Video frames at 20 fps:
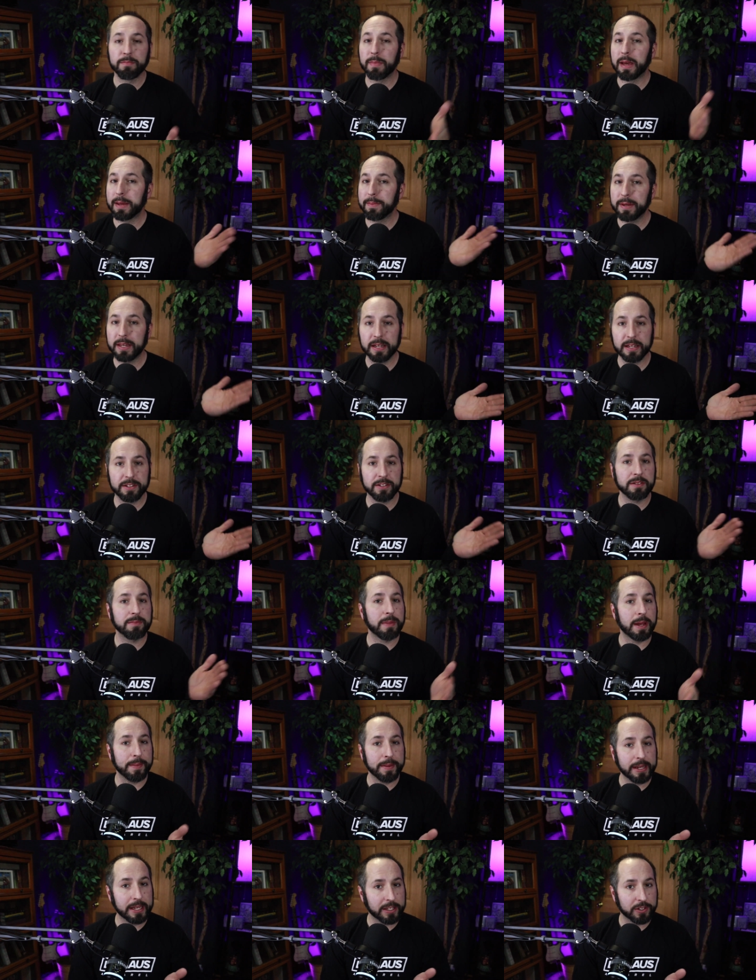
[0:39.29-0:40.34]
Maybe it isn't,
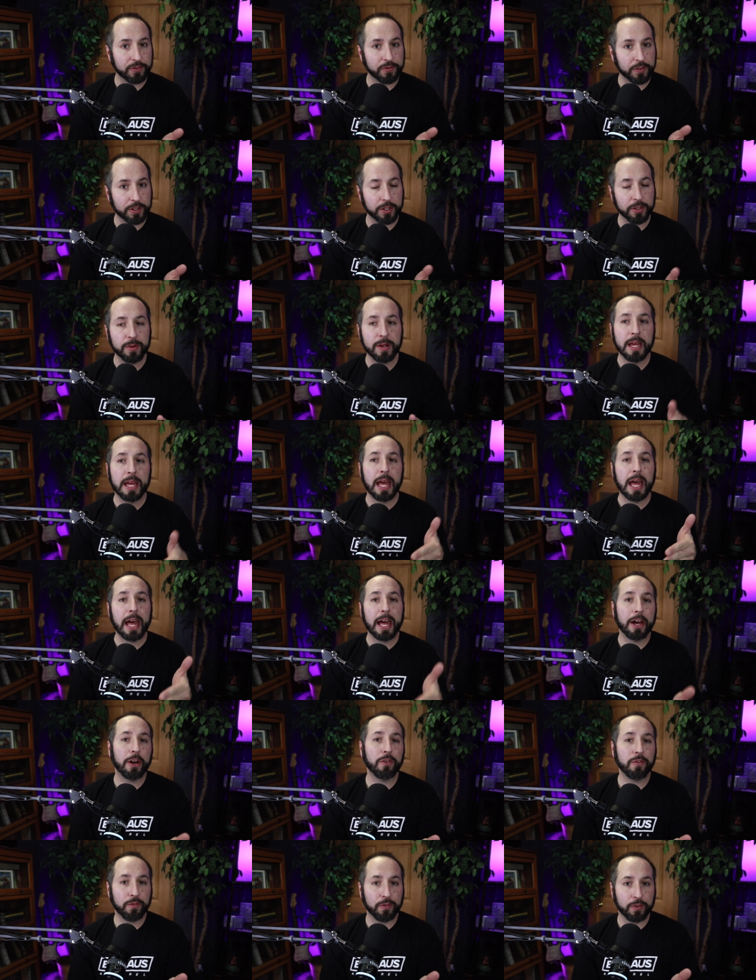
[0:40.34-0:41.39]
maybe it is for you,
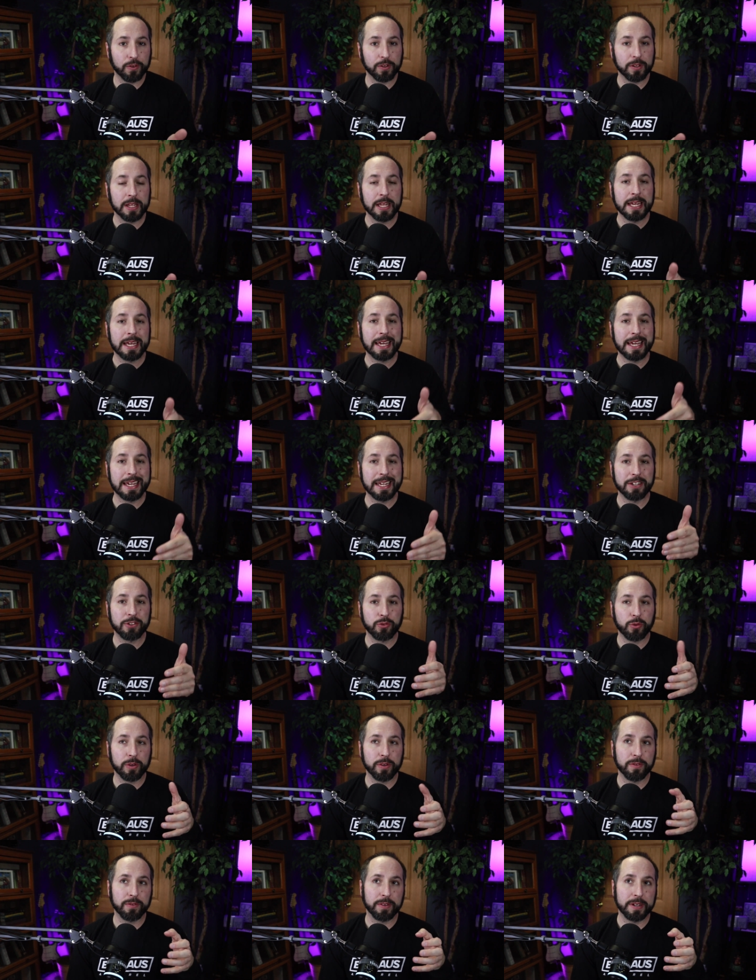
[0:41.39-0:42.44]
helpful in
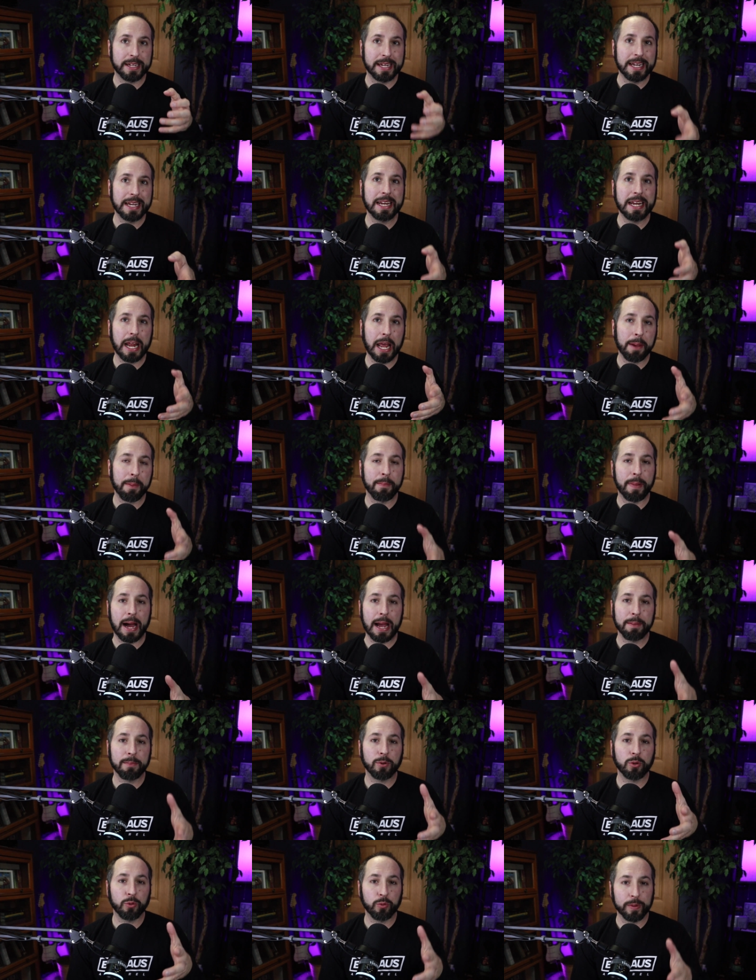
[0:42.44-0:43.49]
sort of getting a
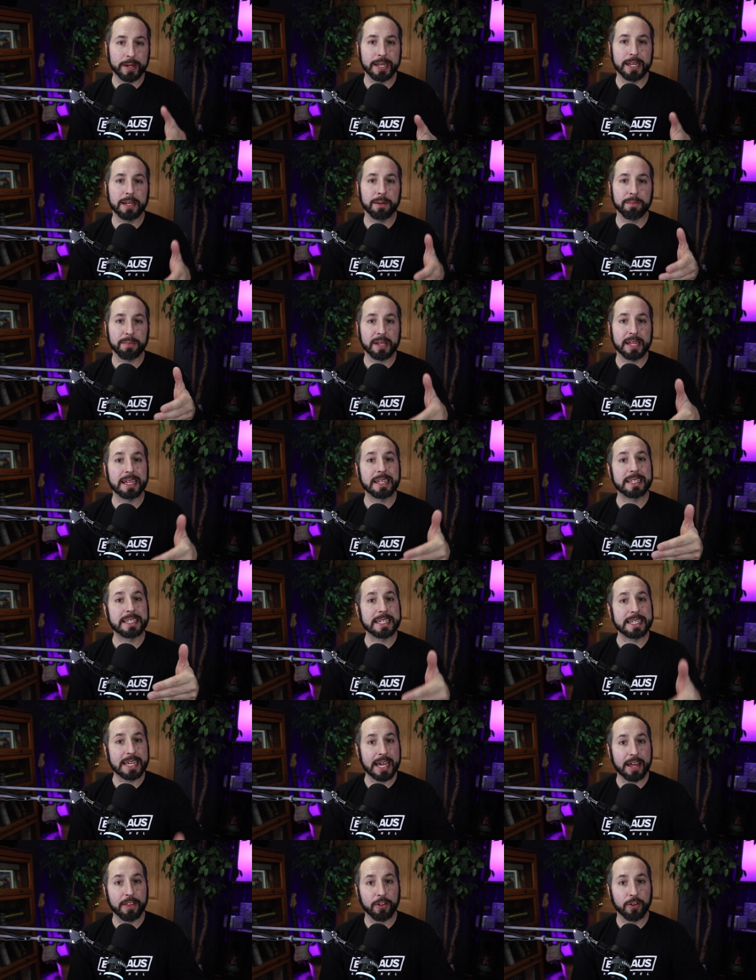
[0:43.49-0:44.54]
Bible reading plan
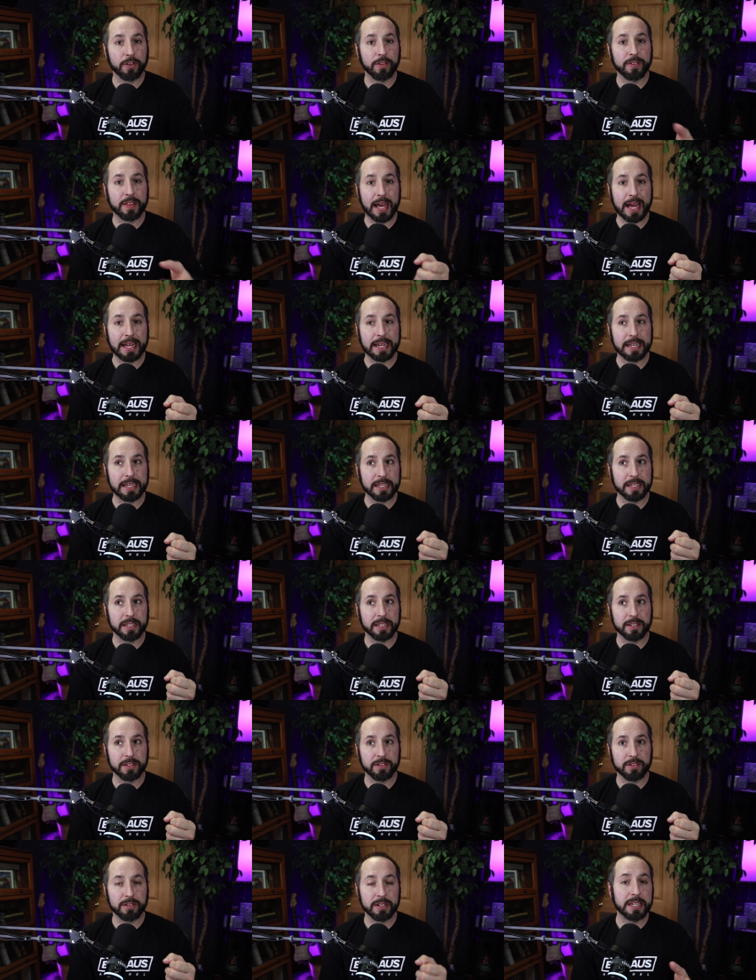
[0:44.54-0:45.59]
together that
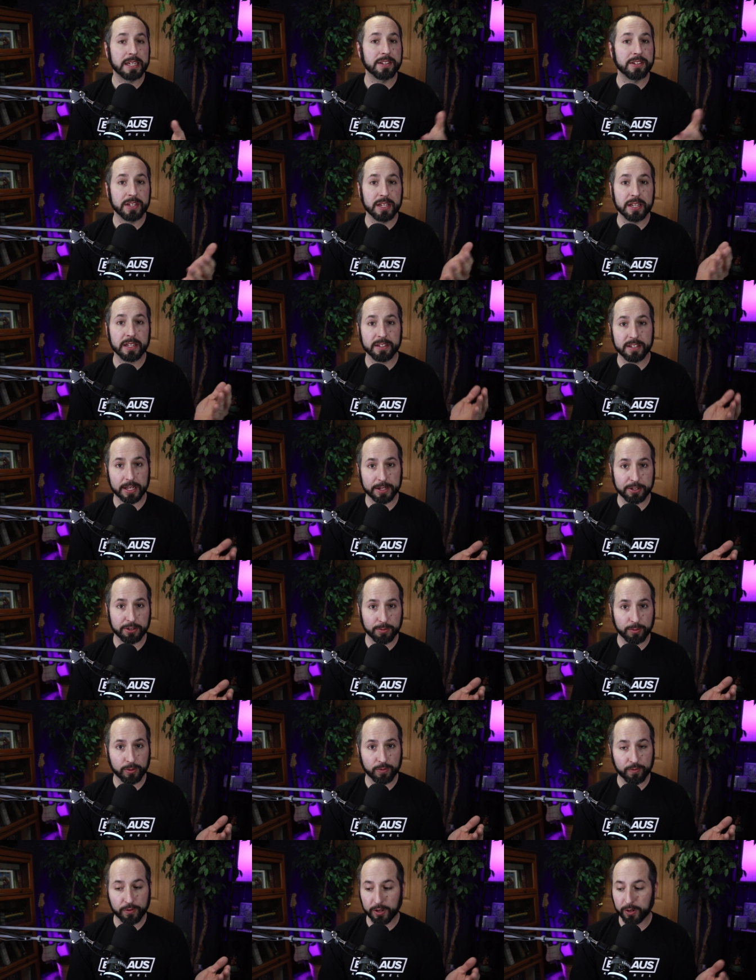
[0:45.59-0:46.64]
is easy and
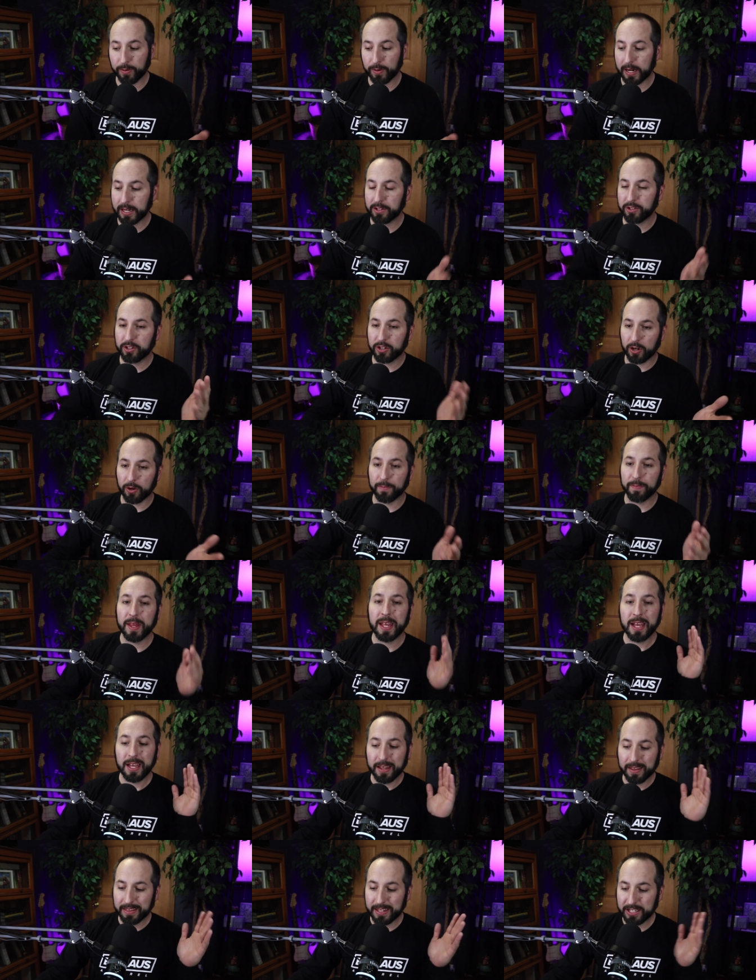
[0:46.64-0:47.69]
accessible for you, right? So
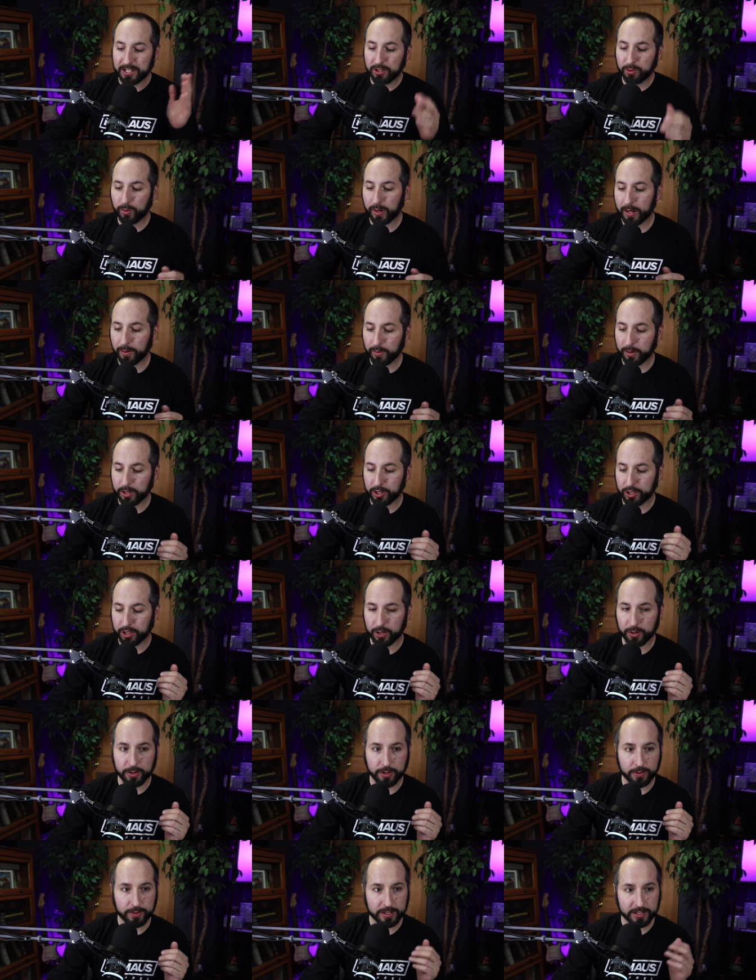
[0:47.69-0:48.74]
this is what I want to show
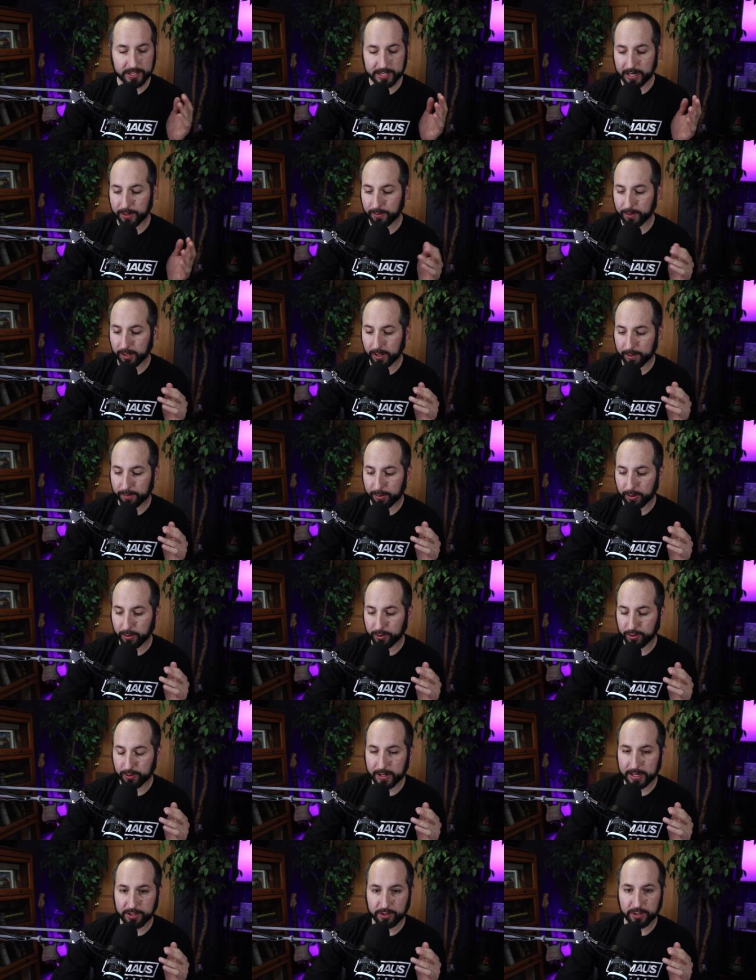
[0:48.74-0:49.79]
you, and this is how we're going to approach
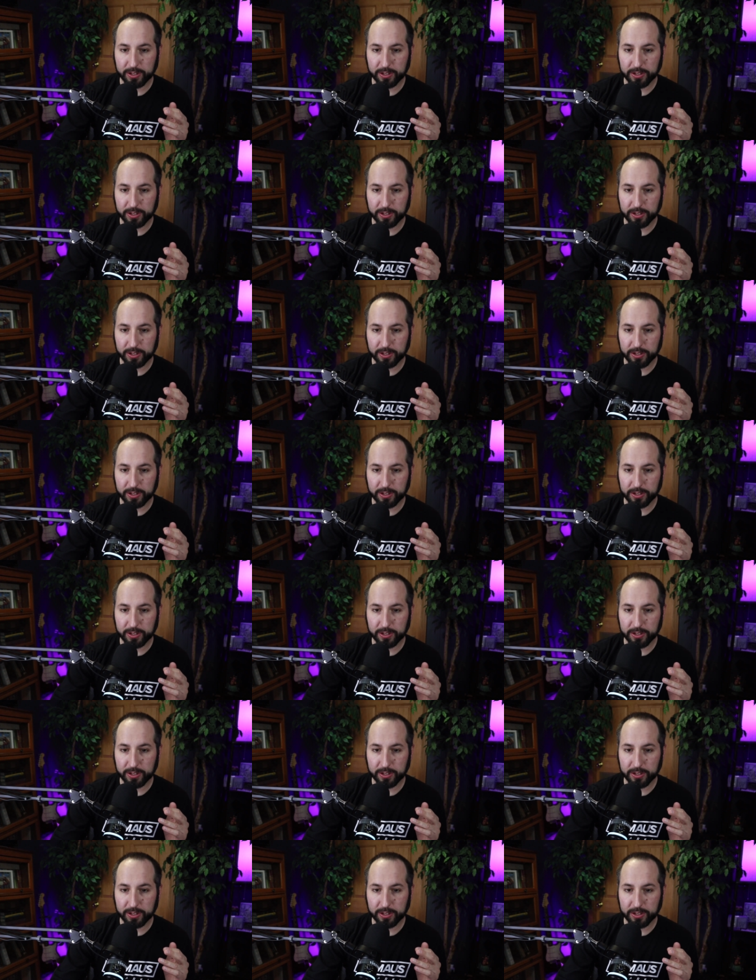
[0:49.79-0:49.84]
it, right?